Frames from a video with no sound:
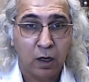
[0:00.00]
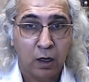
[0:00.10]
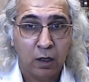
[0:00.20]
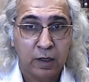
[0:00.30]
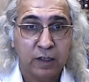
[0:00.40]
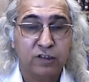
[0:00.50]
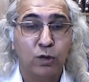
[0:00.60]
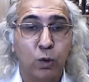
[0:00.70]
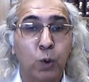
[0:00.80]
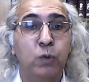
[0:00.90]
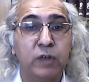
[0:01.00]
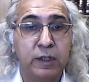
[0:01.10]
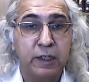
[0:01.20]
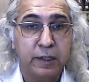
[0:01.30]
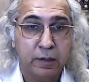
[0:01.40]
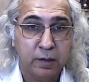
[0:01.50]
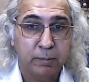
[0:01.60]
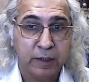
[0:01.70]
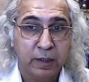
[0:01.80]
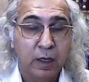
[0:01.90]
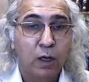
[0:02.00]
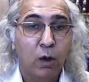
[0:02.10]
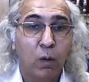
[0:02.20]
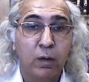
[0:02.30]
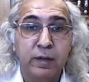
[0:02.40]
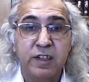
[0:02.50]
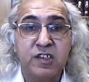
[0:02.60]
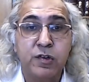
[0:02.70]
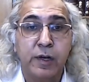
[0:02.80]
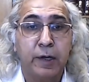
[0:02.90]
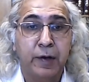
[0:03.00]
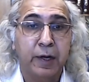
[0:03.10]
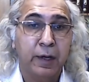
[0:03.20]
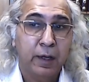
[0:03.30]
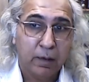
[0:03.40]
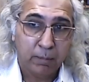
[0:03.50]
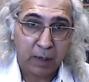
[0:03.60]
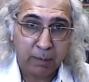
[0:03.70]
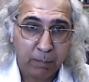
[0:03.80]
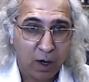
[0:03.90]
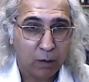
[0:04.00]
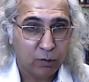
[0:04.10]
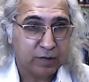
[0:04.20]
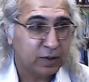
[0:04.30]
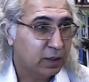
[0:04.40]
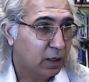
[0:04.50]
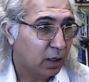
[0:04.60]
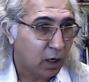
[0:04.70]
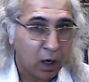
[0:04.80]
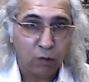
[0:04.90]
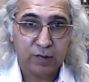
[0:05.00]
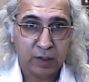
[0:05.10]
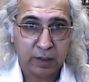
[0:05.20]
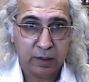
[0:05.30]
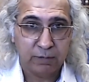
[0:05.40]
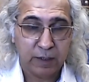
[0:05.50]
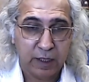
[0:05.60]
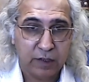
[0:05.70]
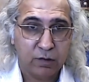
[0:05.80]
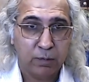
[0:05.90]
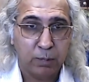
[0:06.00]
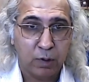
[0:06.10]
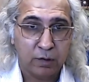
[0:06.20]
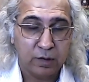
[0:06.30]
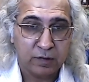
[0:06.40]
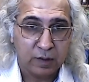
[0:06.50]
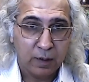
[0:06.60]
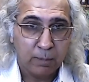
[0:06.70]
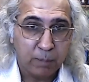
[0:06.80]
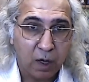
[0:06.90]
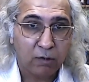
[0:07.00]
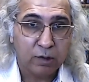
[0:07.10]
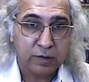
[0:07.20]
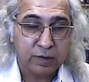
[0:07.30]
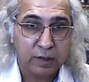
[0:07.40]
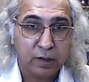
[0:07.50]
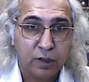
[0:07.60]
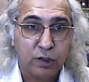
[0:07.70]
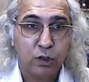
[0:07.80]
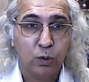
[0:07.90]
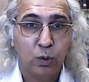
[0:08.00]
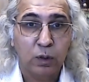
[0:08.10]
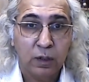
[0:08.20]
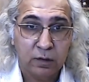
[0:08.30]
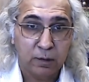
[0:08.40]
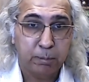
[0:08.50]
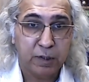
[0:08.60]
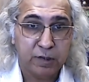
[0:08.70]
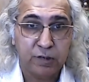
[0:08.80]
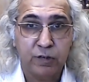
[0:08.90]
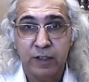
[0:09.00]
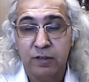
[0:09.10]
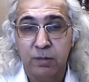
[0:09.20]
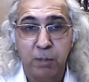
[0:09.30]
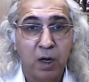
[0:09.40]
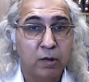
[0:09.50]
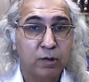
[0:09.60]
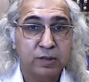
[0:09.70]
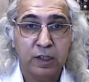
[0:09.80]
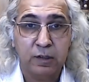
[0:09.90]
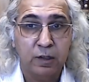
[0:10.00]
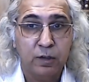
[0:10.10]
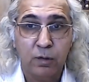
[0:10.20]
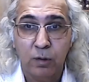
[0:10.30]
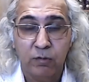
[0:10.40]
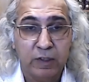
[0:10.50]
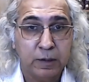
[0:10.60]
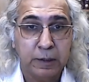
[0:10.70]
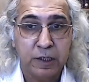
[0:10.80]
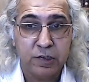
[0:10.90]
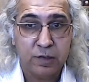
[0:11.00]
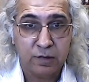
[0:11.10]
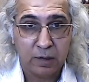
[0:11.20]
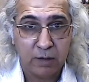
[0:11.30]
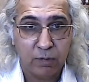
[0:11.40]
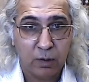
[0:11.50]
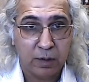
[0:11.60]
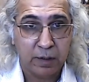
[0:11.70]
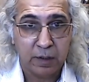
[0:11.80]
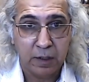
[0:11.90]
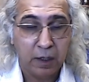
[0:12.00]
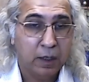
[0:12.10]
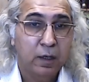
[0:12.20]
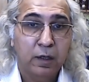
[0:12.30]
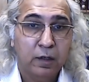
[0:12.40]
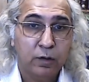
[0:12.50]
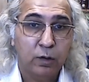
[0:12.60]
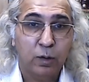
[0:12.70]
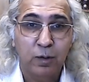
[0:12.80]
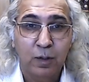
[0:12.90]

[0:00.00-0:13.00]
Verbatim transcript: is overdetermined or restricted by powers outside of the national borders, powers that control the purse strings, powers that control whether nations live or die, you know,